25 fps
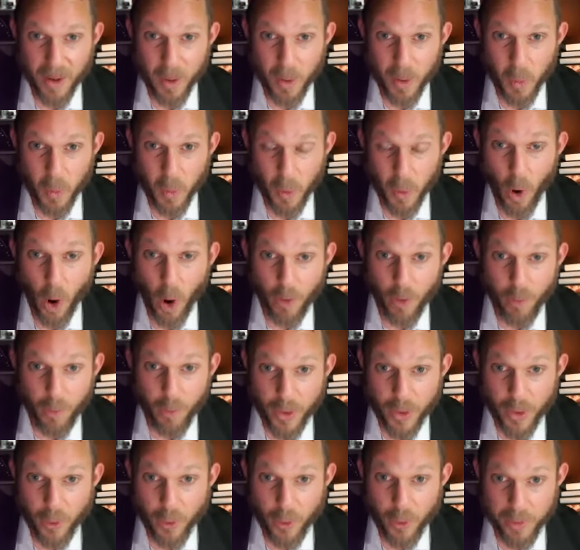We're halfway
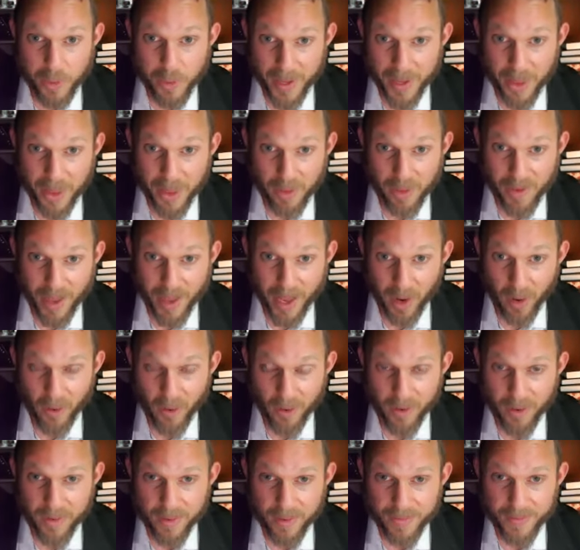through the month of Elul.
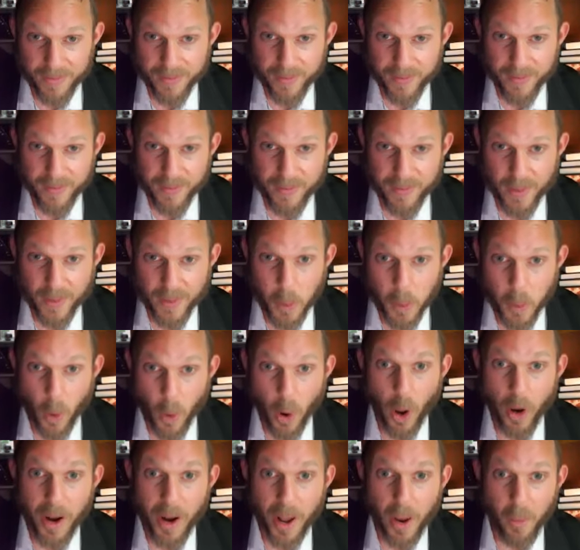We're
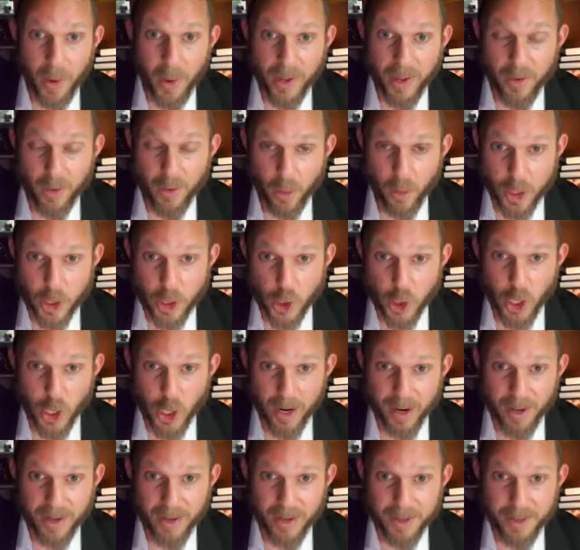on our way to Rosh
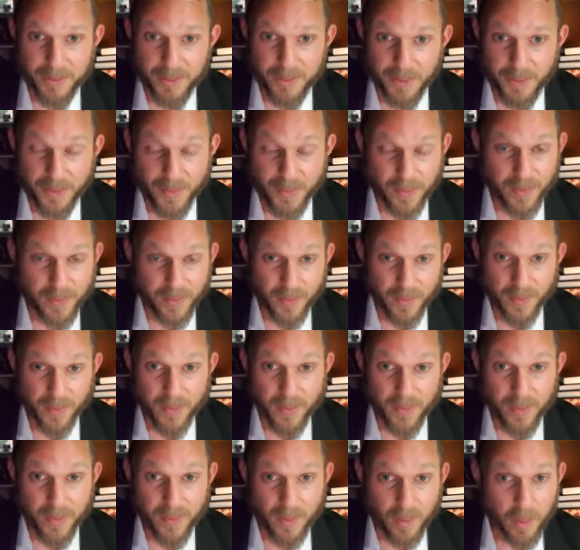Hashanah.
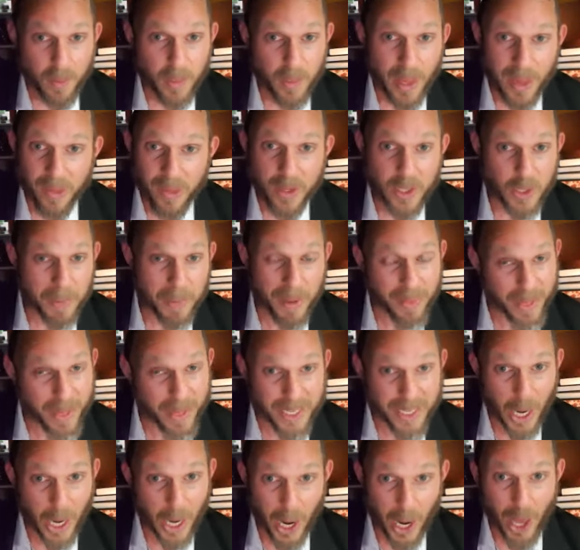This month has
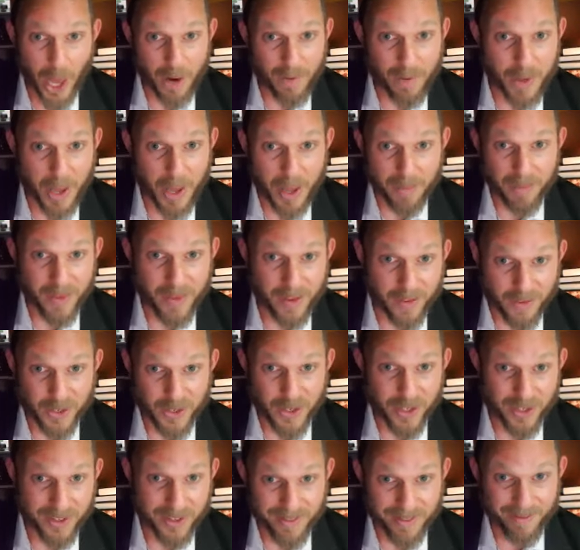a lot of yontifs.
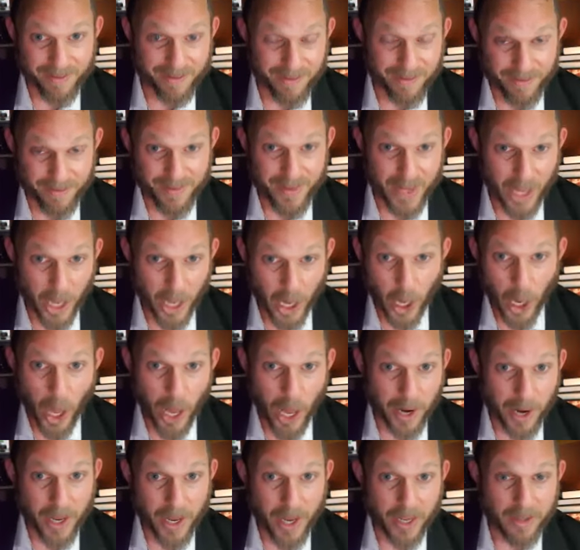A lot
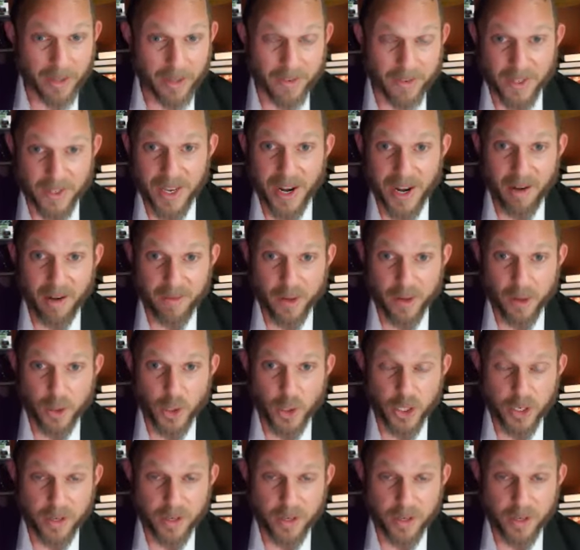of yontifs in our future.